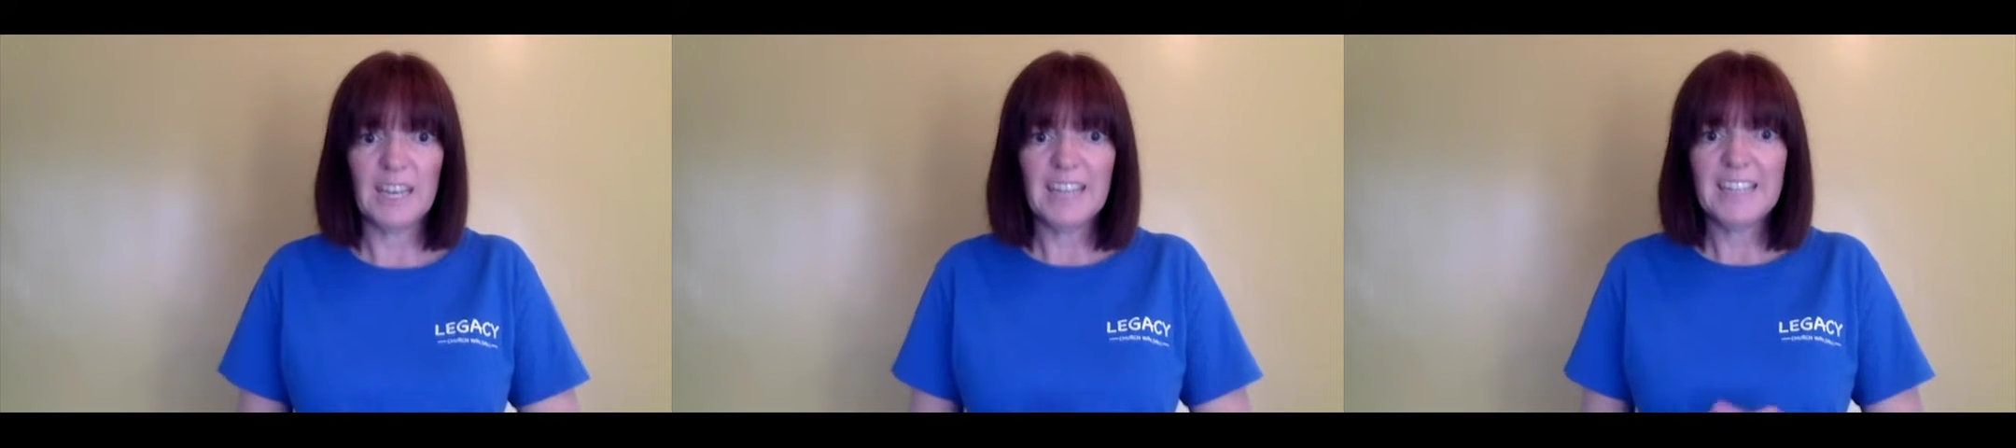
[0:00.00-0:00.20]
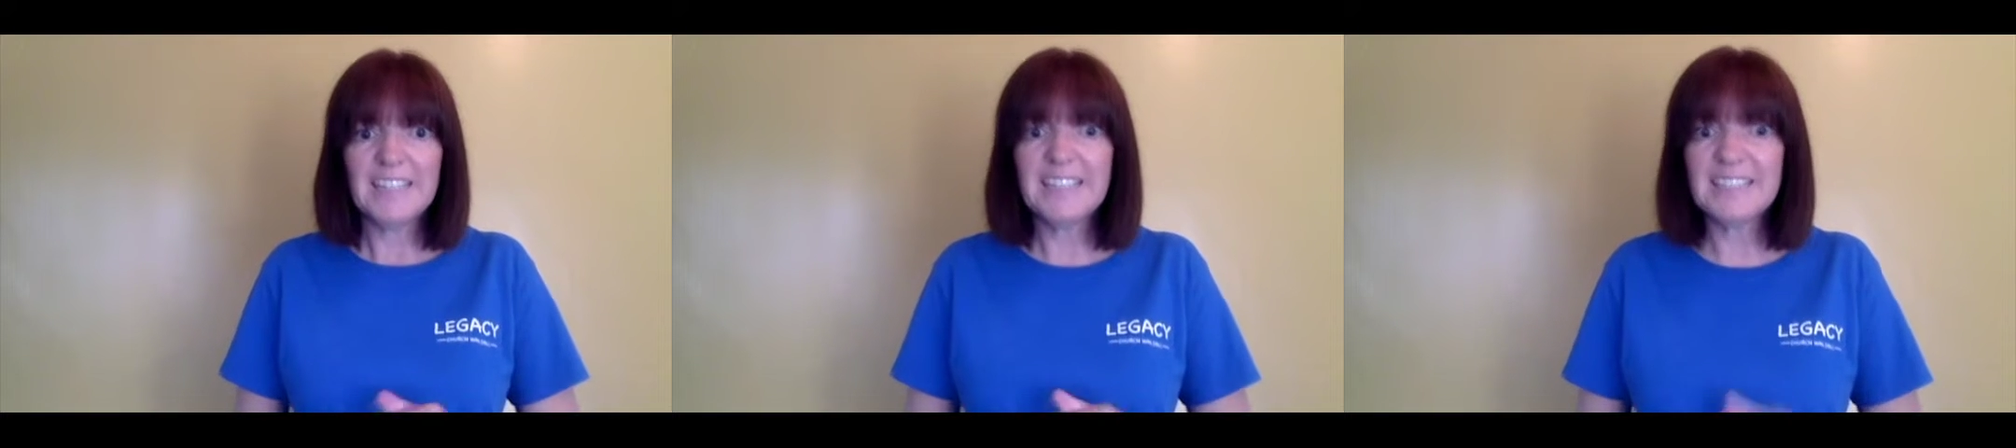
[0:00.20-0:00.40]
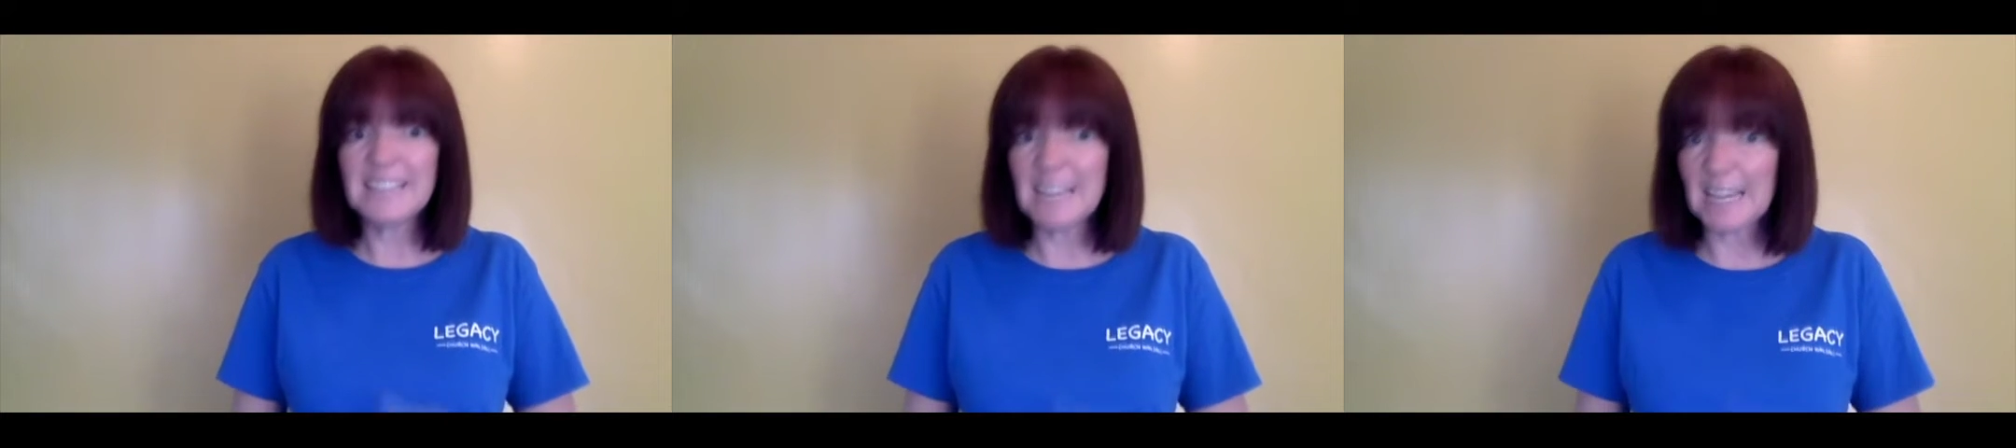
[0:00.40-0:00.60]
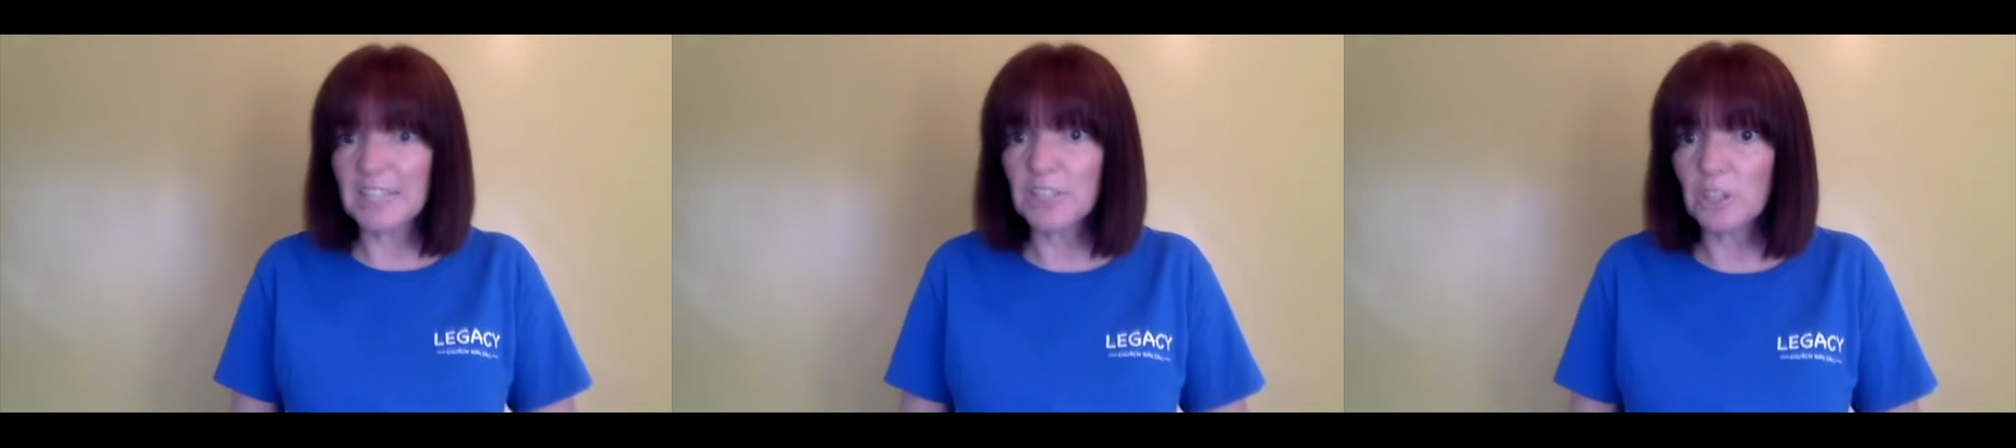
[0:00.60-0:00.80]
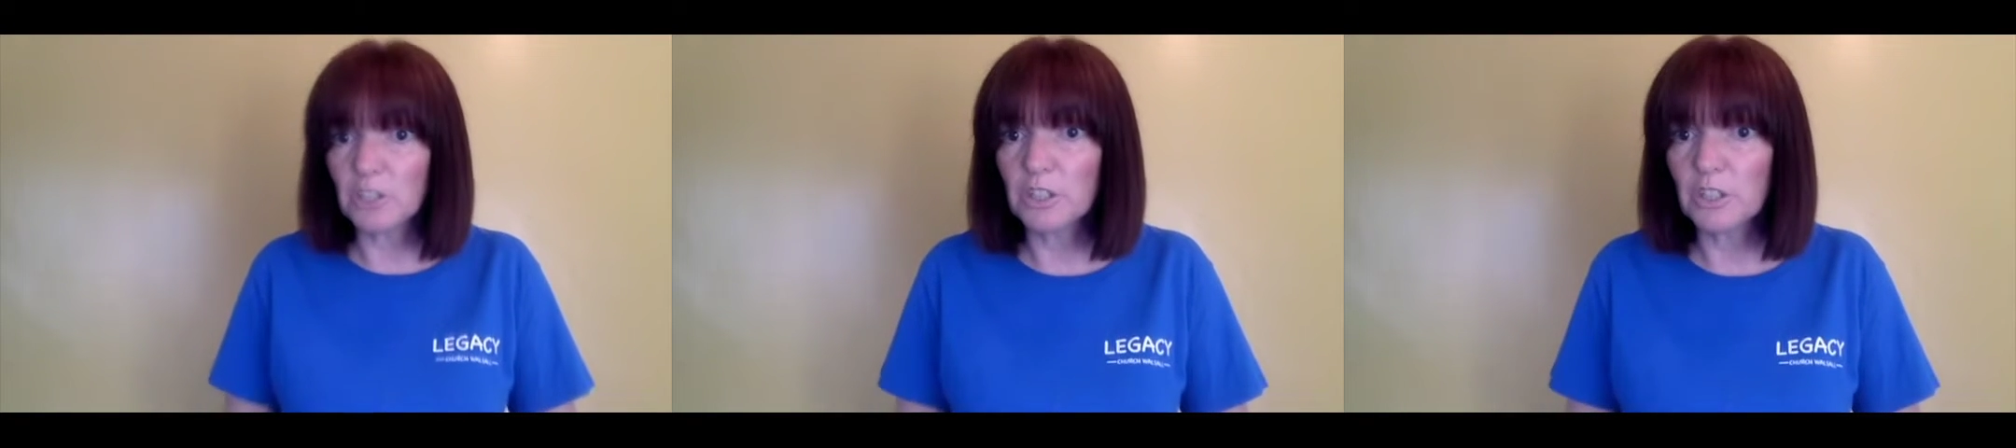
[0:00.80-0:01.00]
he stayed
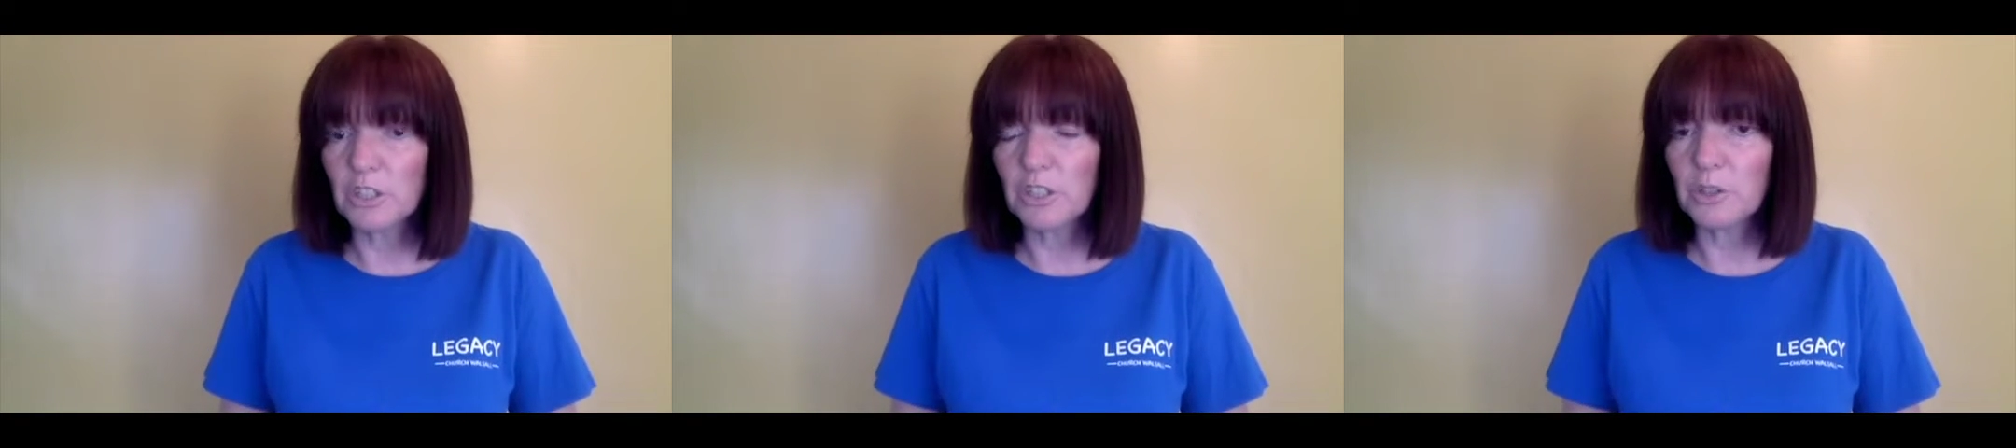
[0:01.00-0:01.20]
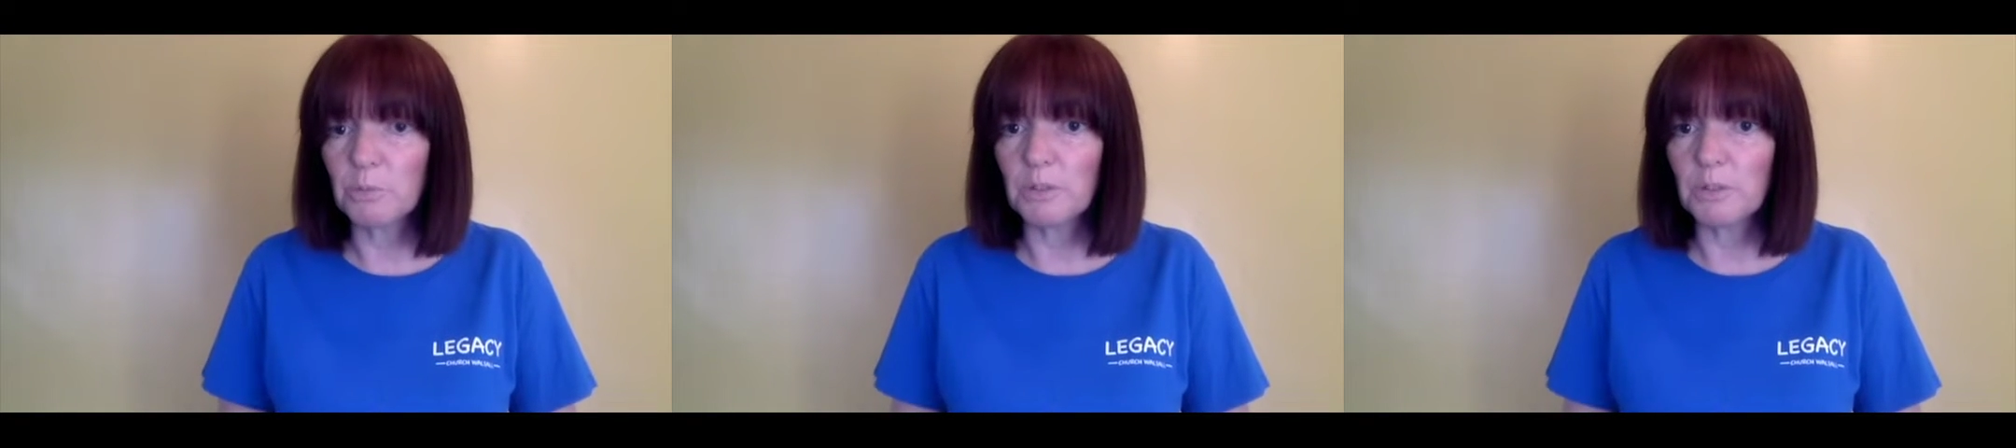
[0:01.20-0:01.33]
on earth